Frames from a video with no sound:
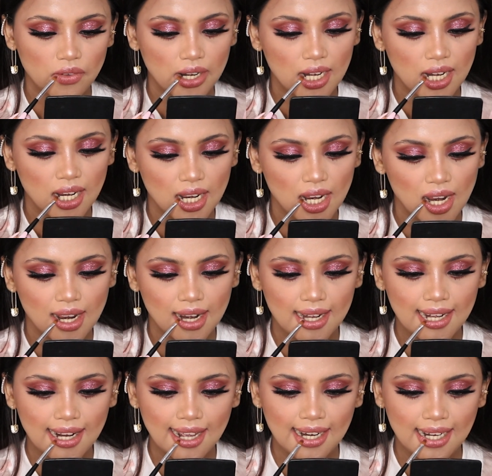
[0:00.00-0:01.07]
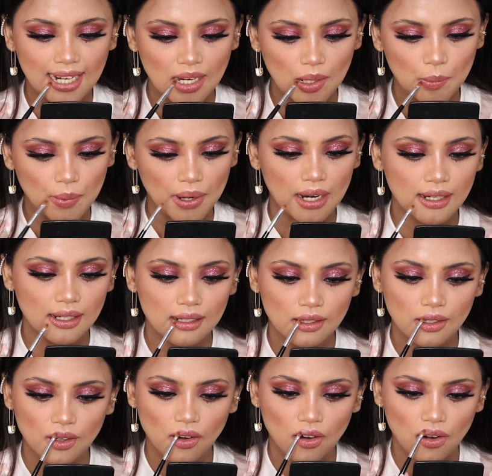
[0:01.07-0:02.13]
very tiny
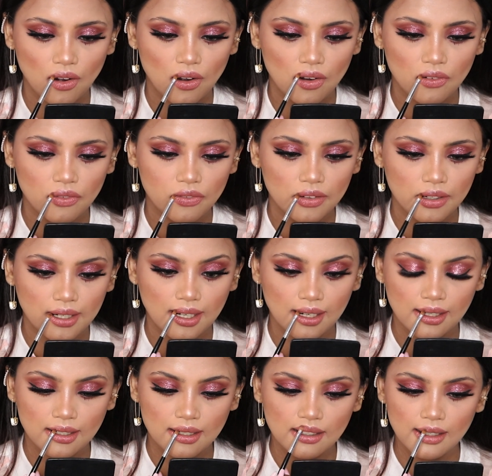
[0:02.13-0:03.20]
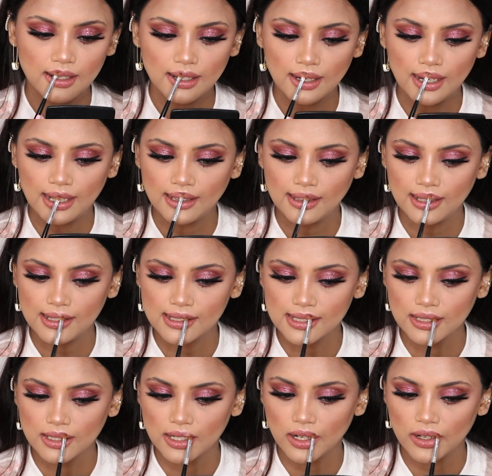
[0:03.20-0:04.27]
particle of glitter in
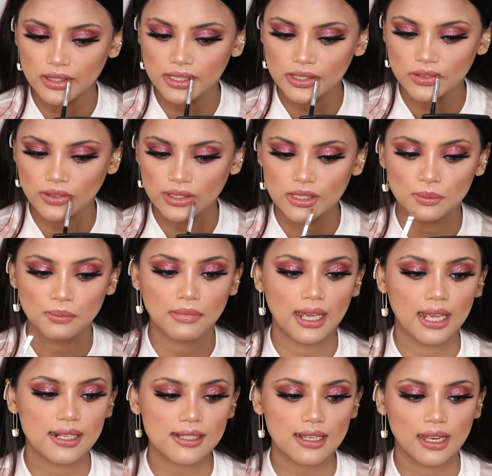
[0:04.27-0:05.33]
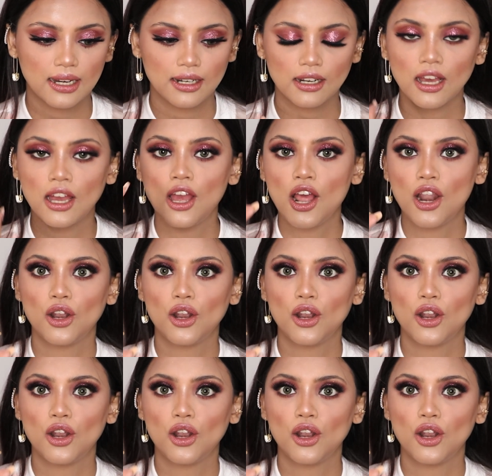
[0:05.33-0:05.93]
this gloss, which makes it